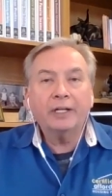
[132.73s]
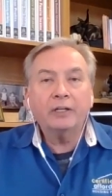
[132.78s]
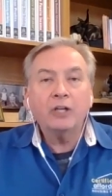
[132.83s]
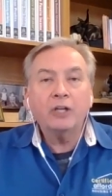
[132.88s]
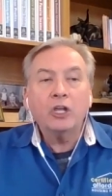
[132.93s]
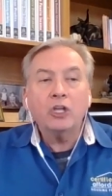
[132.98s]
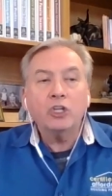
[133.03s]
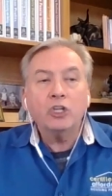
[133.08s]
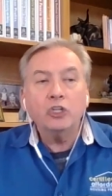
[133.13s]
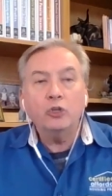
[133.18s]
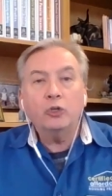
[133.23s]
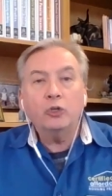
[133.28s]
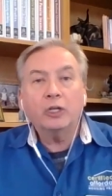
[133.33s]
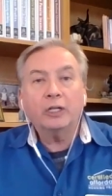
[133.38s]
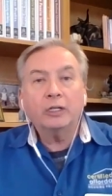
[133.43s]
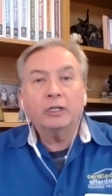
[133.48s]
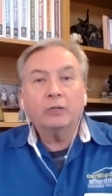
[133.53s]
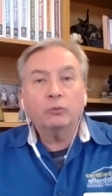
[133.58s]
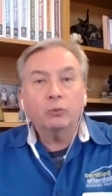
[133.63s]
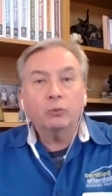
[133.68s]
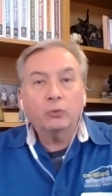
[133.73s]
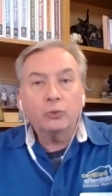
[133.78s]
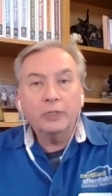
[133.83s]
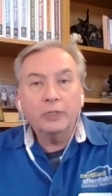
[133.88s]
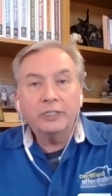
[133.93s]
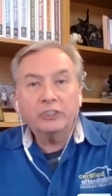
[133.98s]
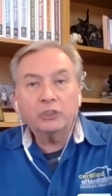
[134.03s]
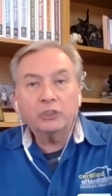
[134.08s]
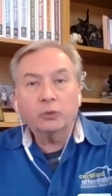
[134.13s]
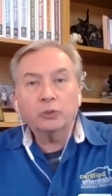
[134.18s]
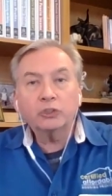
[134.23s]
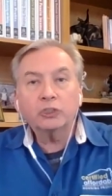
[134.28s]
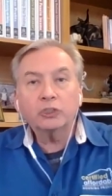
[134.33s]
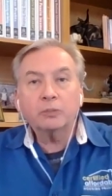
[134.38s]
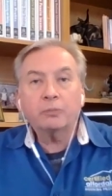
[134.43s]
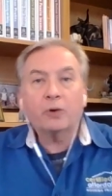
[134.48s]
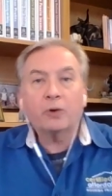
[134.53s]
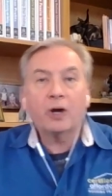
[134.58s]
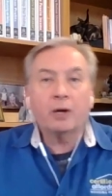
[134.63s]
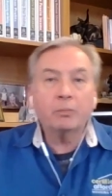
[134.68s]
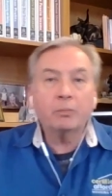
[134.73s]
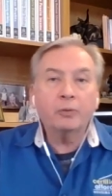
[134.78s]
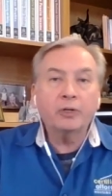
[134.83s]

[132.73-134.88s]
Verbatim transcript: you can resource the property,